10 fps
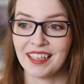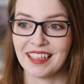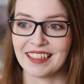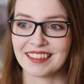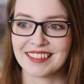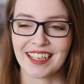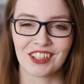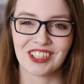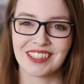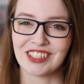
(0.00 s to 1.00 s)
And it's
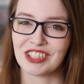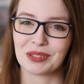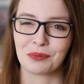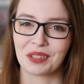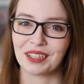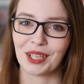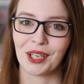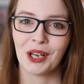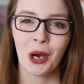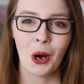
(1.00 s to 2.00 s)
actually just
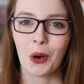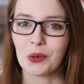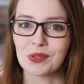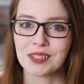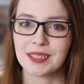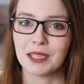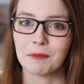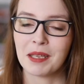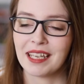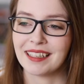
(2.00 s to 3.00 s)
really
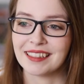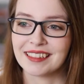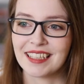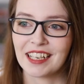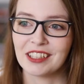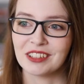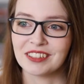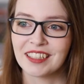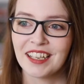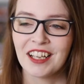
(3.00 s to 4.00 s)
wholesome, and
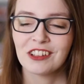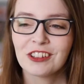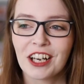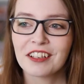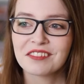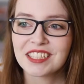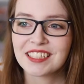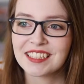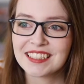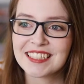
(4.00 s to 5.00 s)
I loved
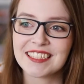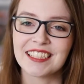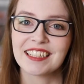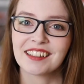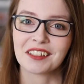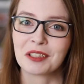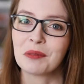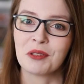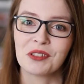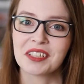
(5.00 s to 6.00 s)
seeing the
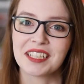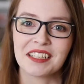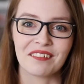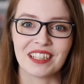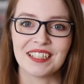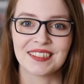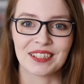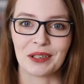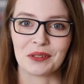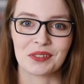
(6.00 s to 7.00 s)
community of these
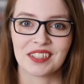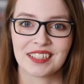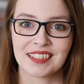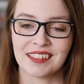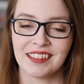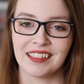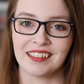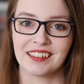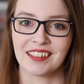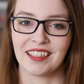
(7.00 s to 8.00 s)
ghosts,
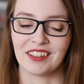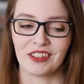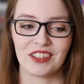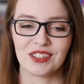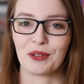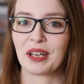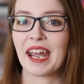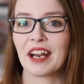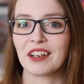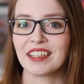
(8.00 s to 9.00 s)
and they're also
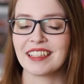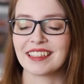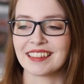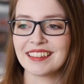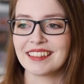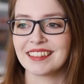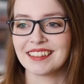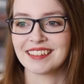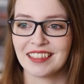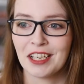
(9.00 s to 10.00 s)
caring
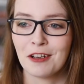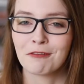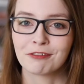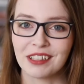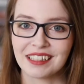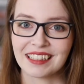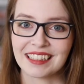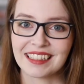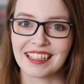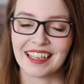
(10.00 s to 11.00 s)
and
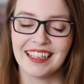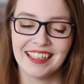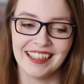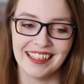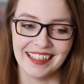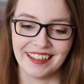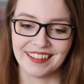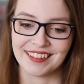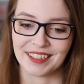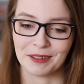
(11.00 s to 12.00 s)
friendly.
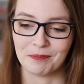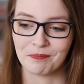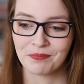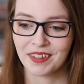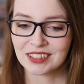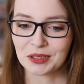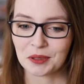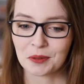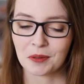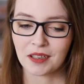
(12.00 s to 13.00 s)
And
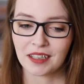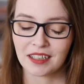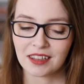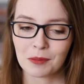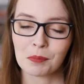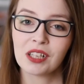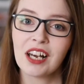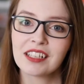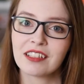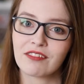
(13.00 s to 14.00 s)
so the
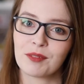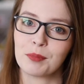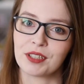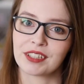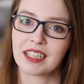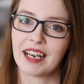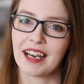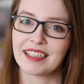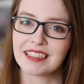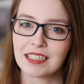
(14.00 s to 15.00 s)
plot of the book
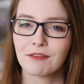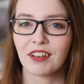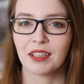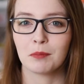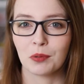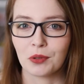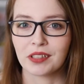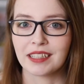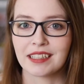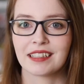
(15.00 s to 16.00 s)
I did find
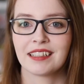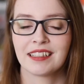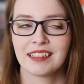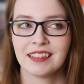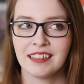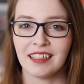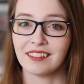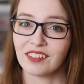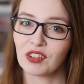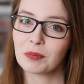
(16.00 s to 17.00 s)
boring
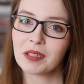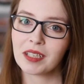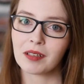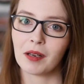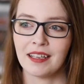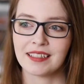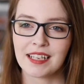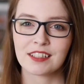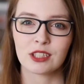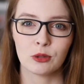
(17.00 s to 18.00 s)
a little bit. It
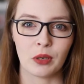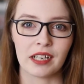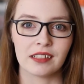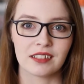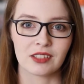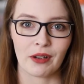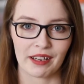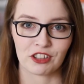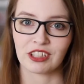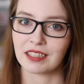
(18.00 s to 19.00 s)
takes a while to
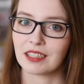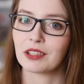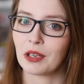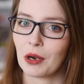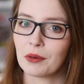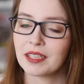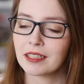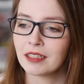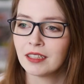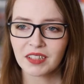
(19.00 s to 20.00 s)
actually get
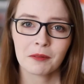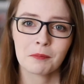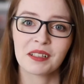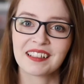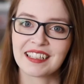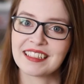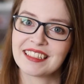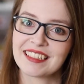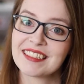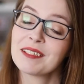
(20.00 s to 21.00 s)
going. But again,
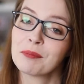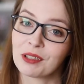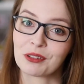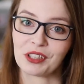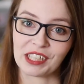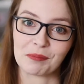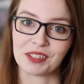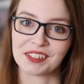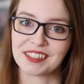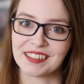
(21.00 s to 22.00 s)
it is a middle grade
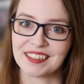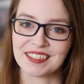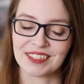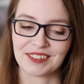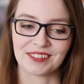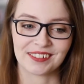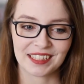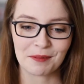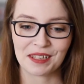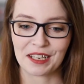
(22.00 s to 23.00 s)
book, and so
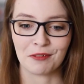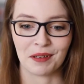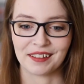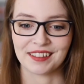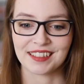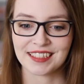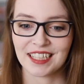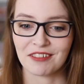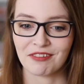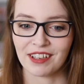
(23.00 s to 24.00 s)
keep that in mind. It's
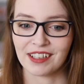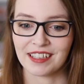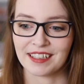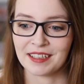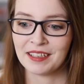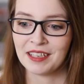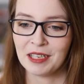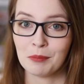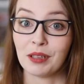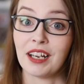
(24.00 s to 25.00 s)
not very
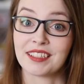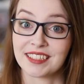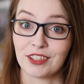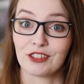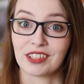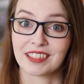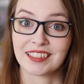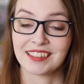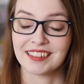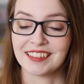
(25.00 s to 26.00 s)

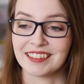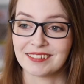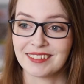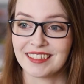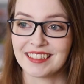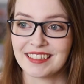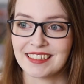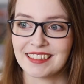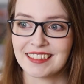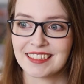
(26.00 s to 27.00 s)
plot-centric. It
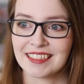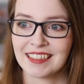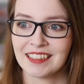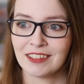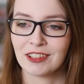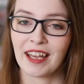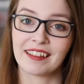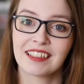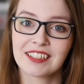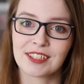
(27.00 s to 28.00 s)
is,
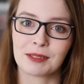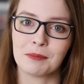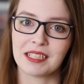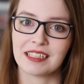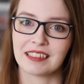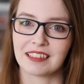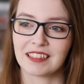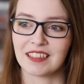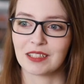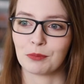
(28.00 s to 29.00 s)
at least to me,
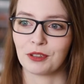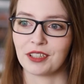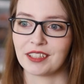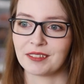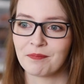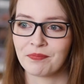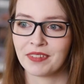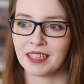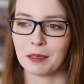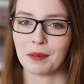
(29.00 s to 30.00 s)
it's more
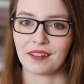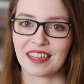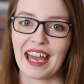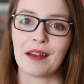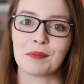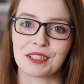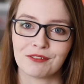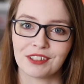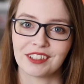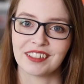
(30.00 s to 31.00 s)
about the
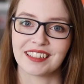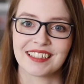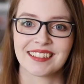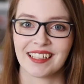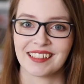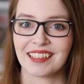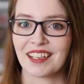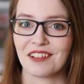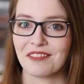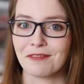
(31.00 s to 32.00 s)
atmosphere and the setting
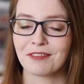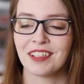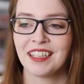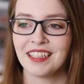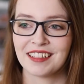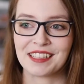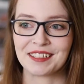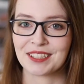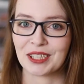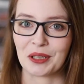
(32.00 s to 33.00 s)
of
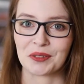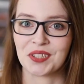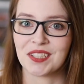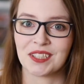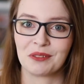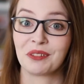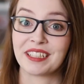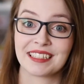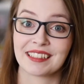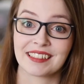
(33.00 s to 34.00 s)
these ghosts
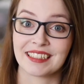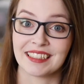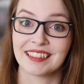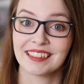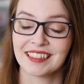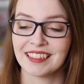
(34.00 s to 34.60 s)
raising a kid